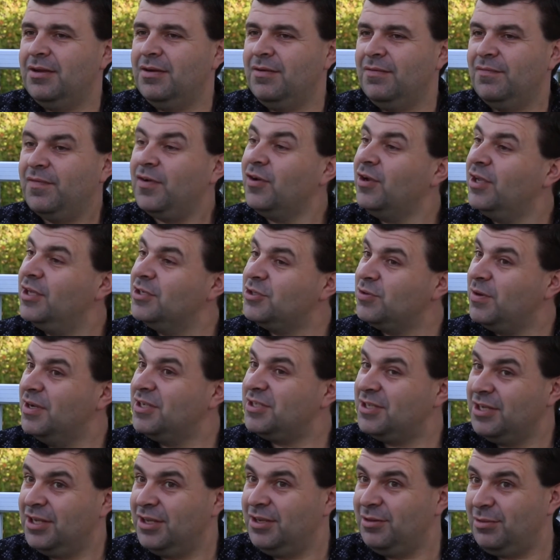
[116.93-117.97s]
Very
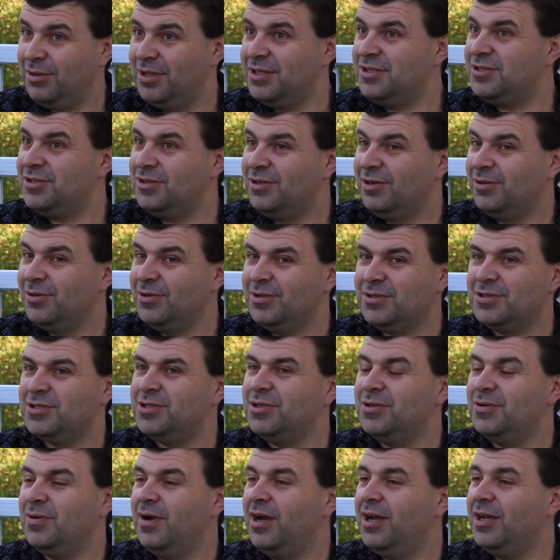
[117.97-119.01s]
interesting things you'd learn
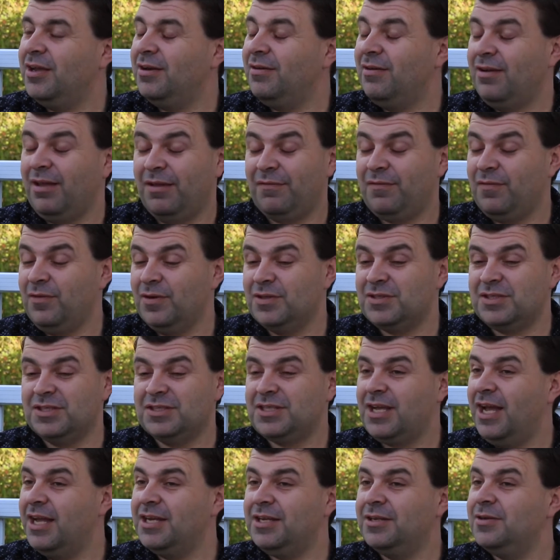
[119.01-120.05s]
too. For instance,
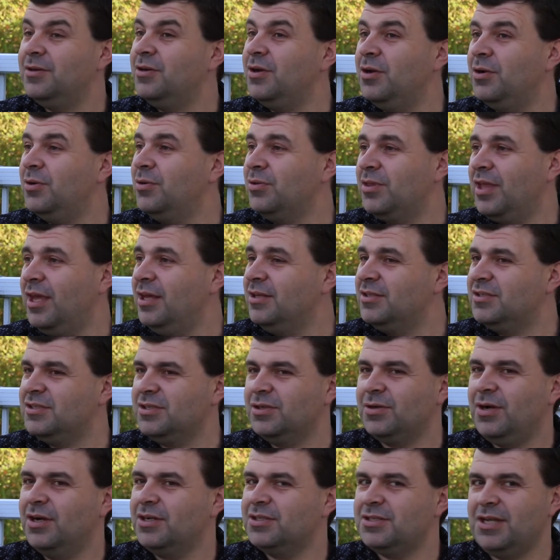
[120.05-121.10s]
I didn't know that
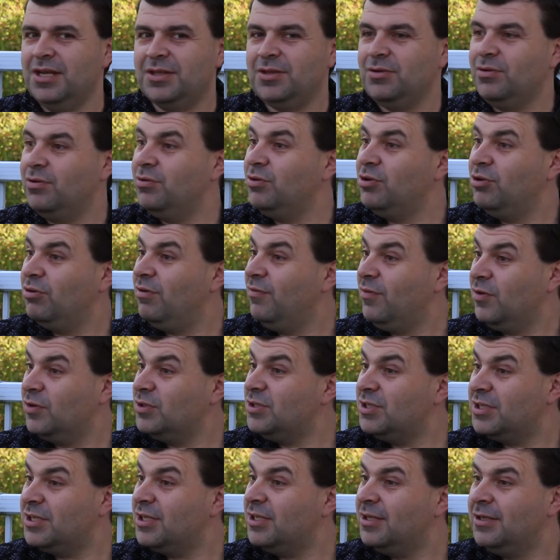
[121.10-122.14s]
Xerox had their own
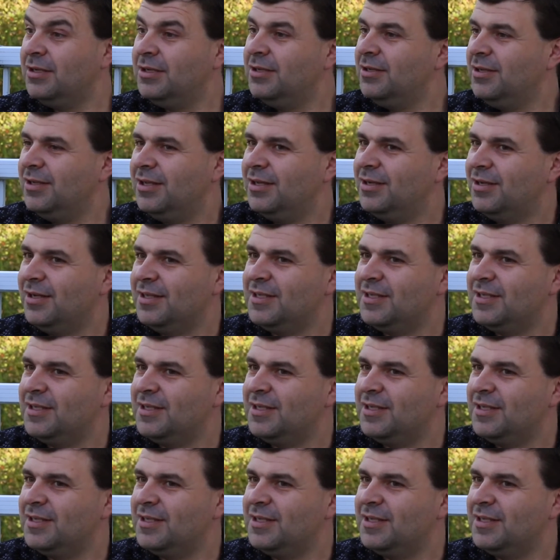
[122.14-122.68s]
university in